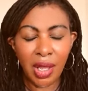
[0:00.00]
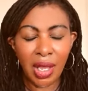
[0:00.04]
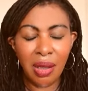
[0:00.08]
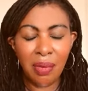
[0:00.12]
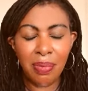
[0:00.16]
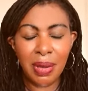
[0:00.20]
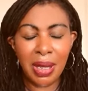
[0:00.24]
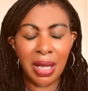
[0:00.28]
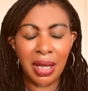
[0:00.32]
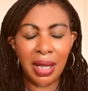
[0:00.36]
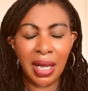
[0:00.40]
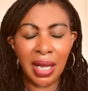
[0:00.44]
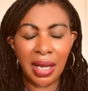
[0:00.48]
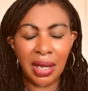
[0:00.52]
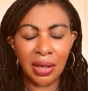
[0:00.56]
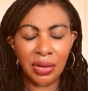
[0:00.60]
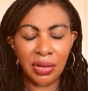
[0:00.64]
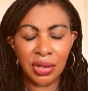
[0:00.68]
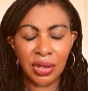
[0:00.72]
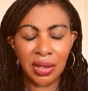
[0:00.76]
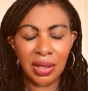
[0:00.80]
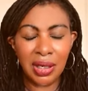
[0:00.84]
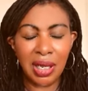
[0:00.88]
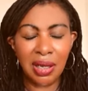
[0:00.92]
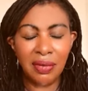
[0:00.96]
about how
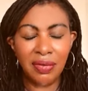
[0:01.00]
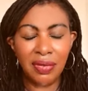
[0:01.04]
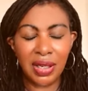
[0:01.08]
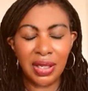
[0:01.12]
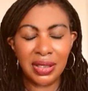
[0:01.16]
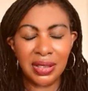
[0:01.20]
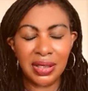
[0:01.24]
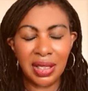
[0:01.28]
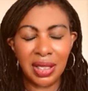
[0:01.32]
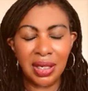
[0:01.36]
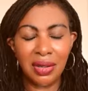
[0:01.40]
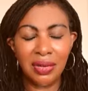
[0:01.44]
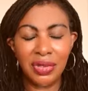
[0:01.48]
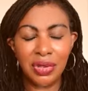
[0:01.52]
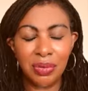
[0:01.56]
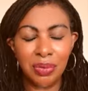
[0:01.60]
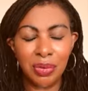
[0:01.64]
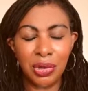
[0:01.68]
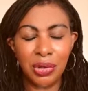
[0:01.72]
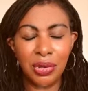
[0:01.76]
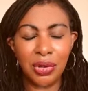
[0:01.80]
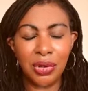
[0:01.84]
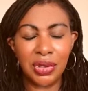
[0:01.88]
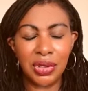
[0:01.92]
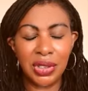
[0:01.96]
to love ourselves
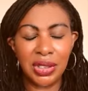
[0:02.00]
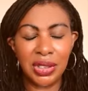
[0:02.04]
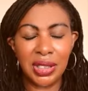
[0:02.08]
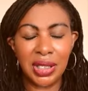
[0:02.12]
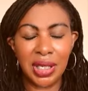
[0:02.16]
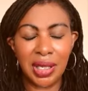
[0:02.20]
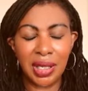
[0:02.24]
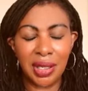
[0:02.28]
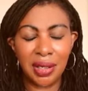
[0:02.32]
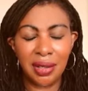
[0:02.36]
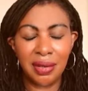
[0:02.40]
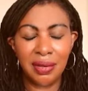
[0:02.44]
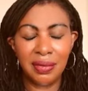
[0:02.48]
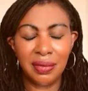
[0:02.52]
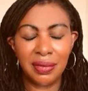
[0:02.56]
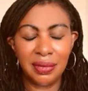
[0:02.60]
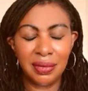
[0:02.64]
more today?